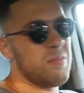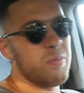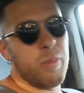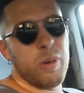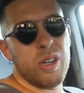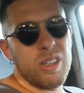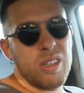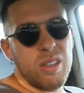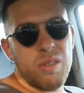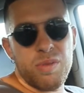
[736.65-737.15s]

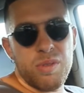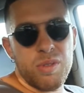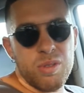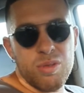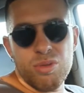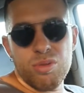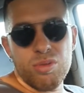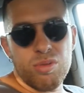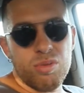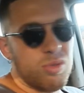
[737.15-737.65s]
But if
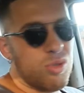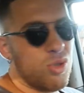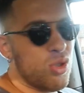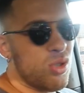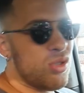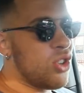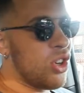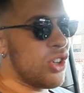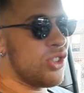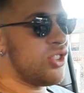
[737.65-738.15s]
you
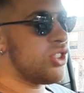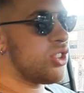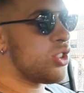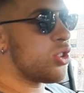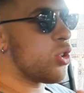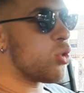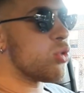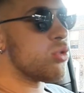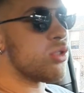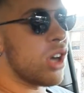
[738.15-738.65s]
just
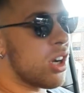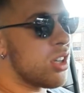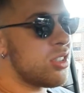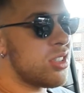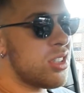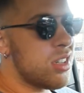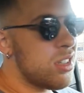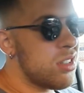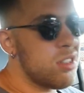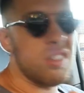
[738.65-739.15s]
don't
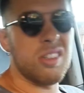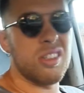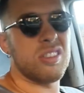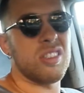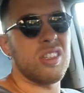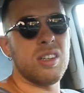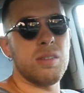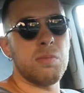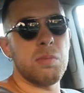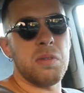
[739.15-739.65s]
touch it,
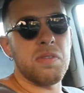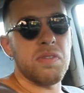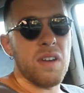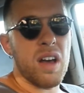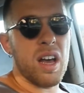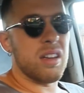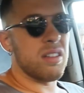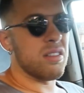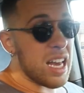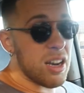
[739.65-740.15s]
it's going to be
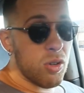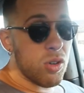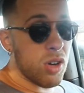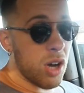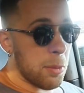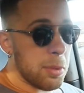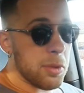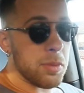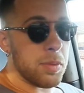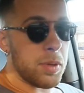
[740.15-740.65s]
fine. I know a
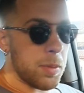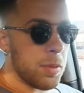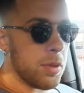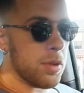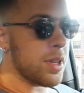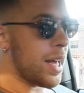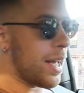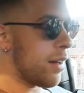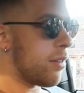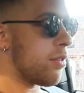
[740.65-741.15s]
couple of
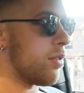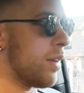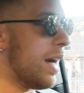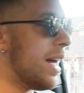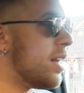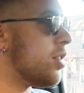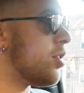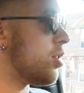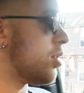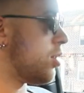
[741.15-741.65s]
people that
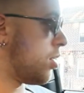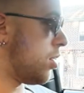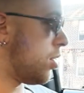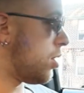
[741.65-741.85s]
ran